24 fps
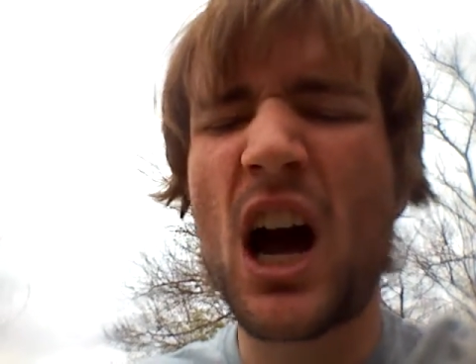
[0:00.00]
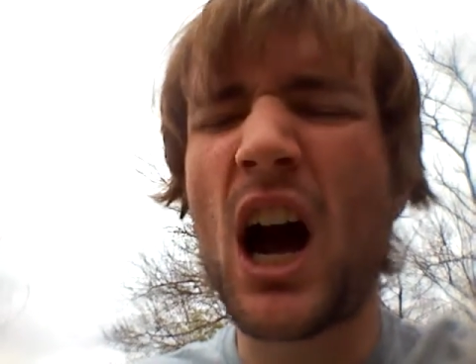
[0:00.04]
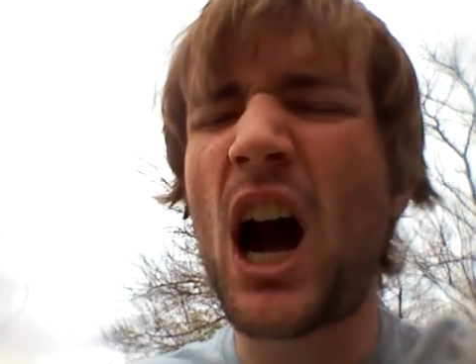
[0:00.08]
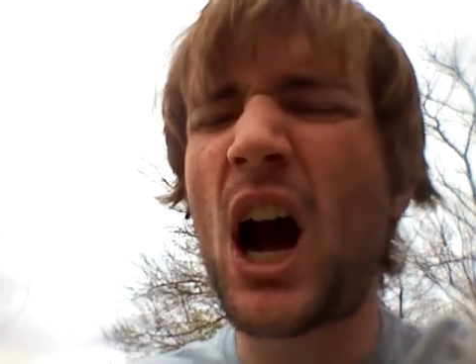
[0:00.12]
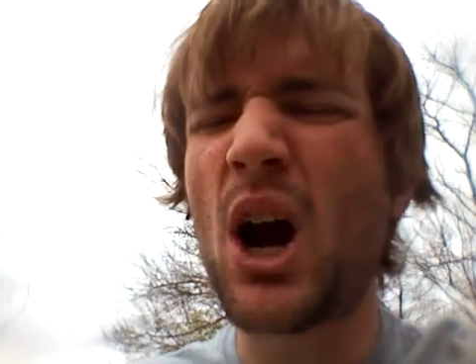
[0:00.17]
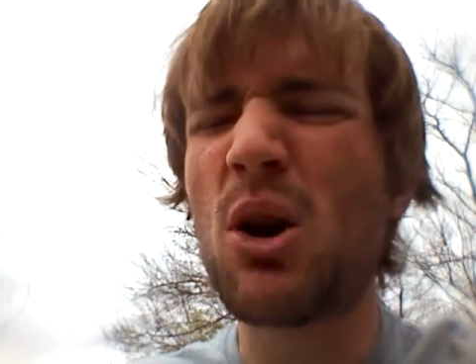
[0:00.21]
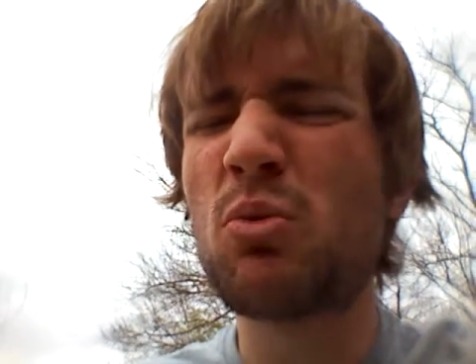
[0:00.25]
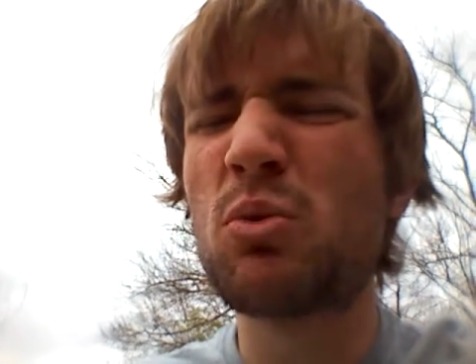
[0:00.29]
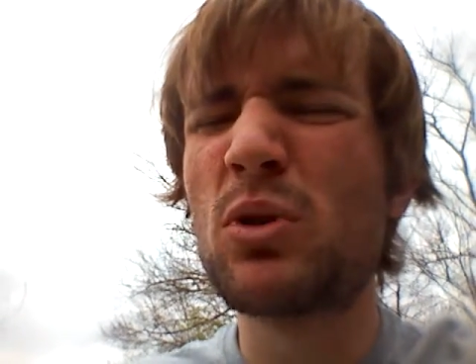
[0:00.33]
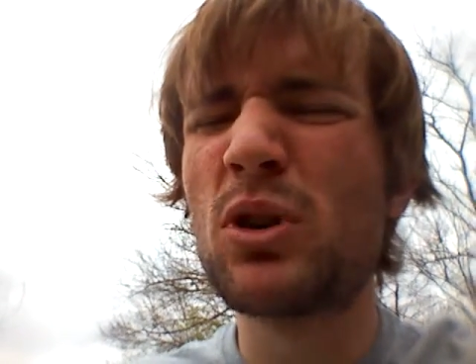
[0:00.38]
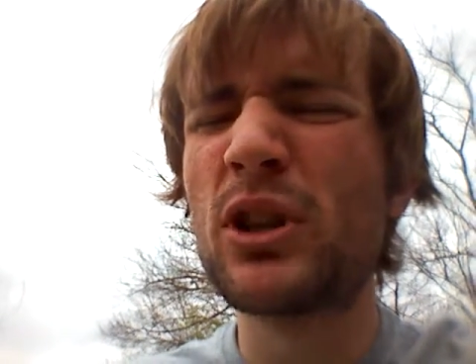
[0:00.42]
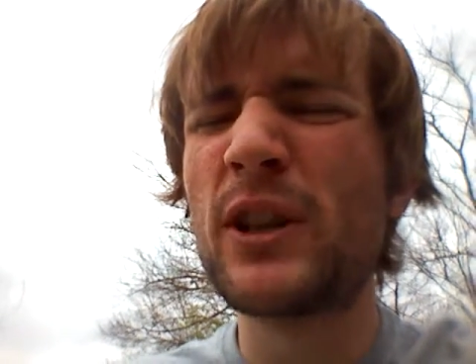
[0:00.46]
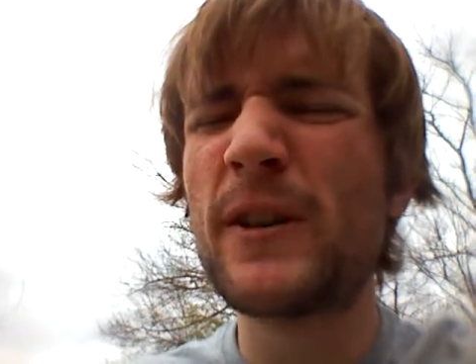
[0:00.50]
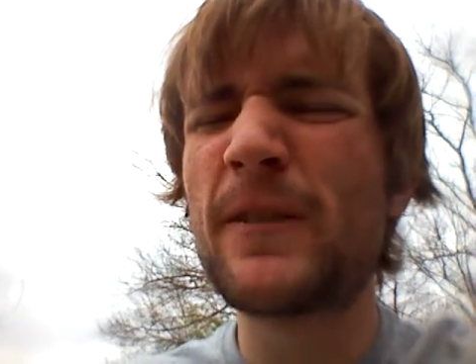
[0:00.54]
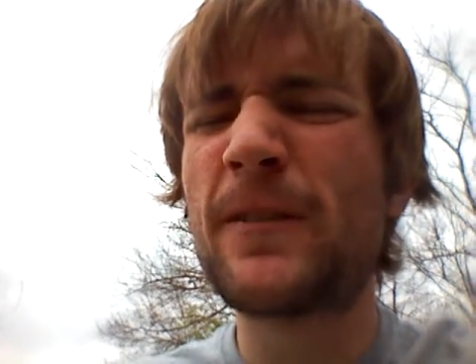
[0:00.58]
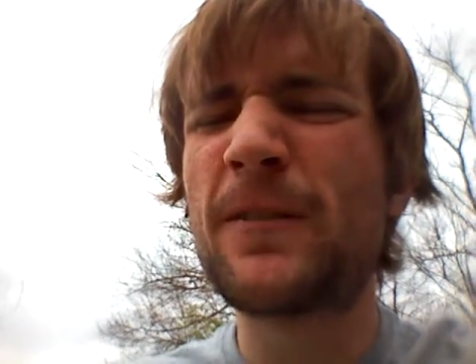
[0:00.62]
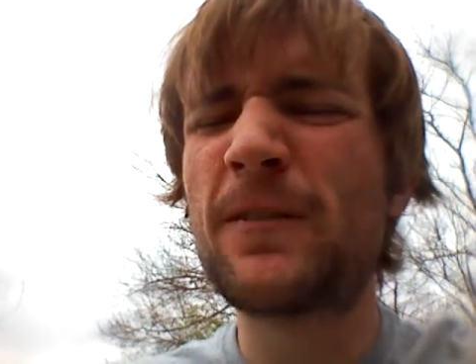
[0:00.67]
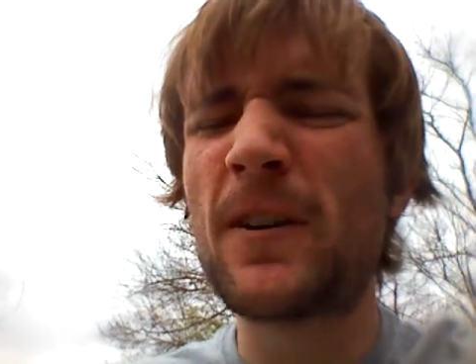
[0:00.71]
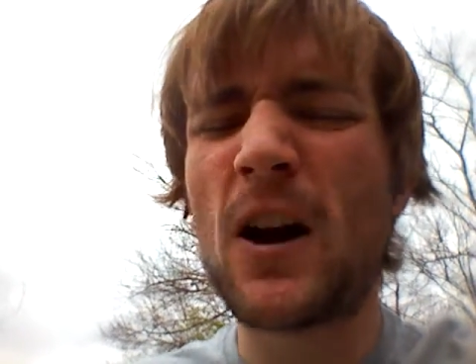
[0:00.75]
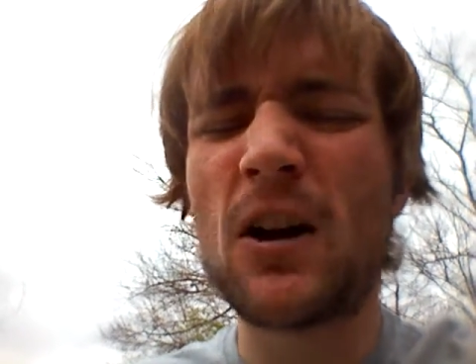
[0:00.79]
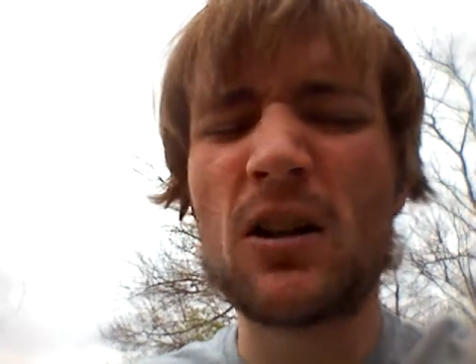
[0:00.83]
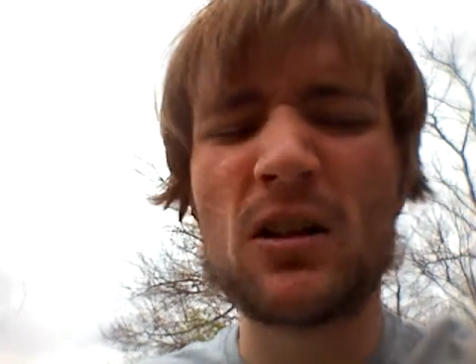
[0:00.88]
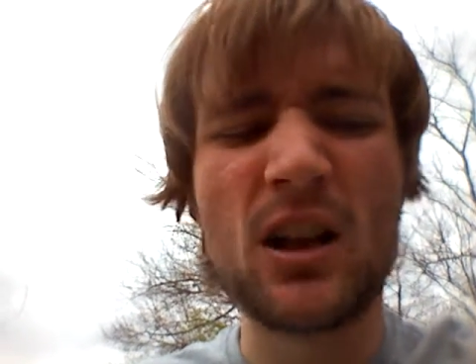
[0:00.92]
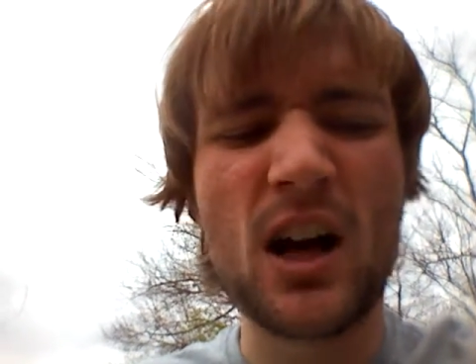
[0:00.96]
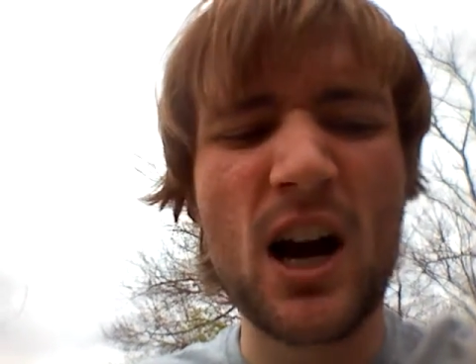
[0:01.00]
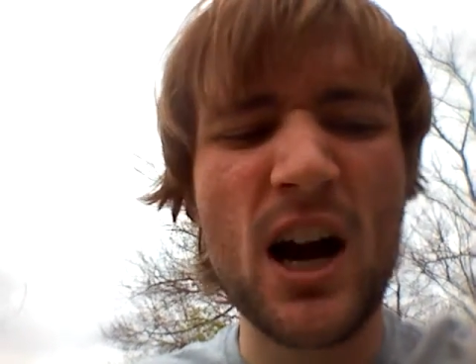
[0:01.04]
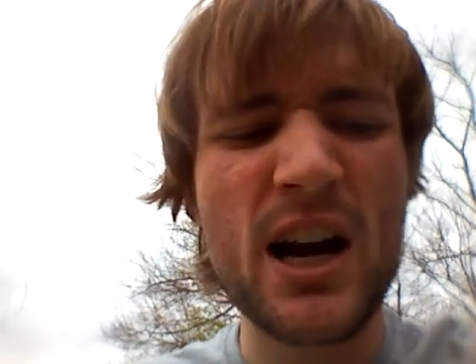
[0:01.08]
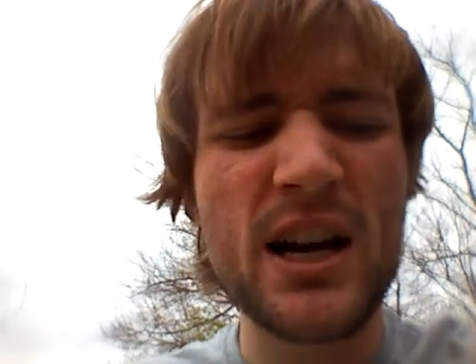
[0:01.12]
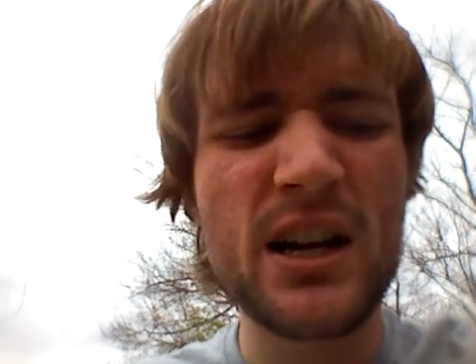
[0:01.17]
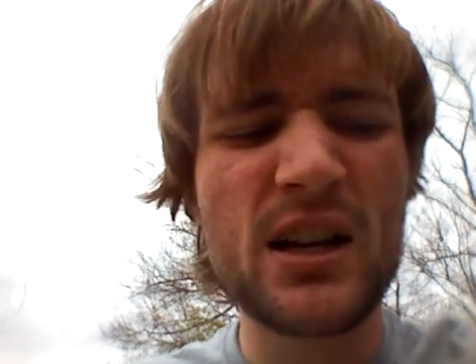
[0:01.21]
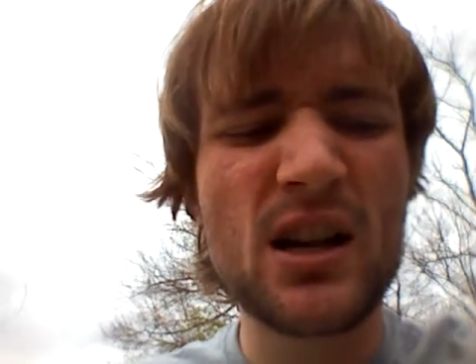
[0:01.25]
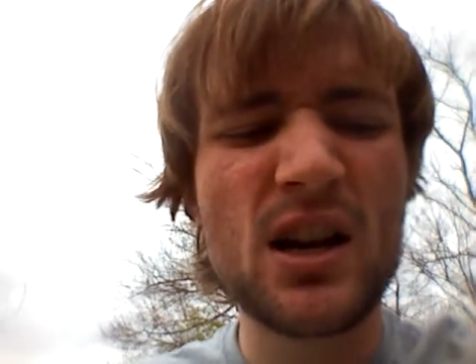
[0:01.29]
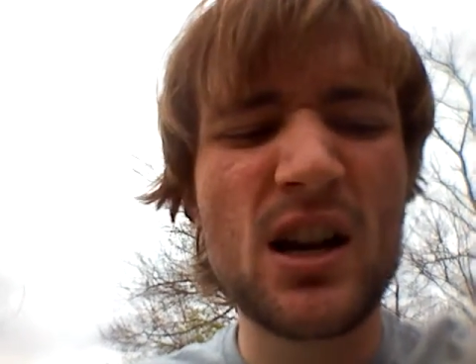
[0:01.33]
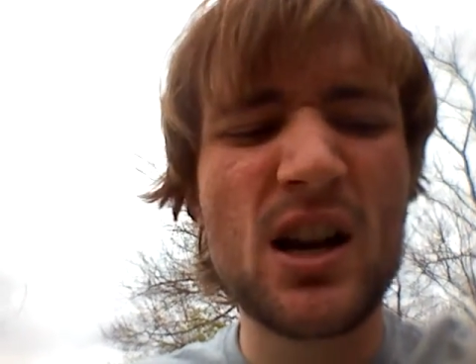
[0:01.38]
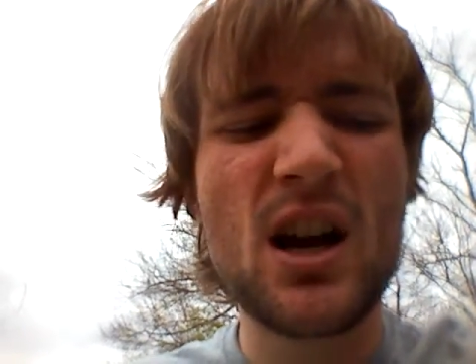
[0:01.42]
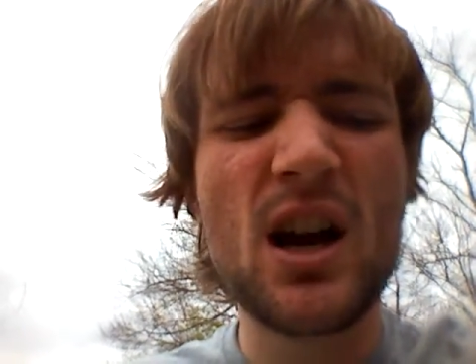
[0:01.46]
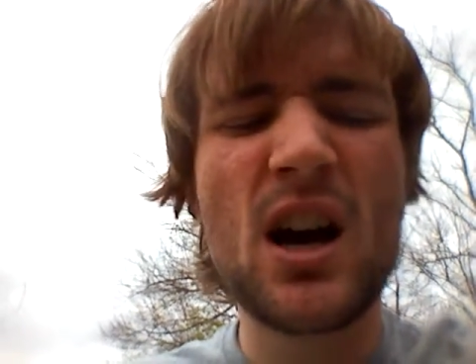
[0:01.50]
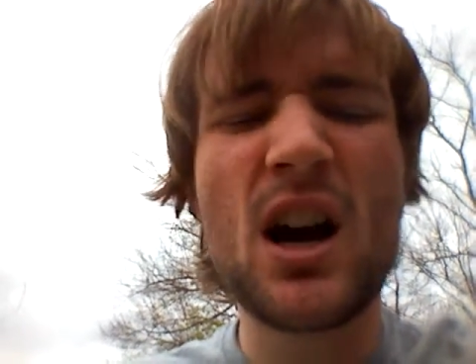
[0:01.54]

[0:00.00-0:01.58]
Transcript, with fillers: I really felt like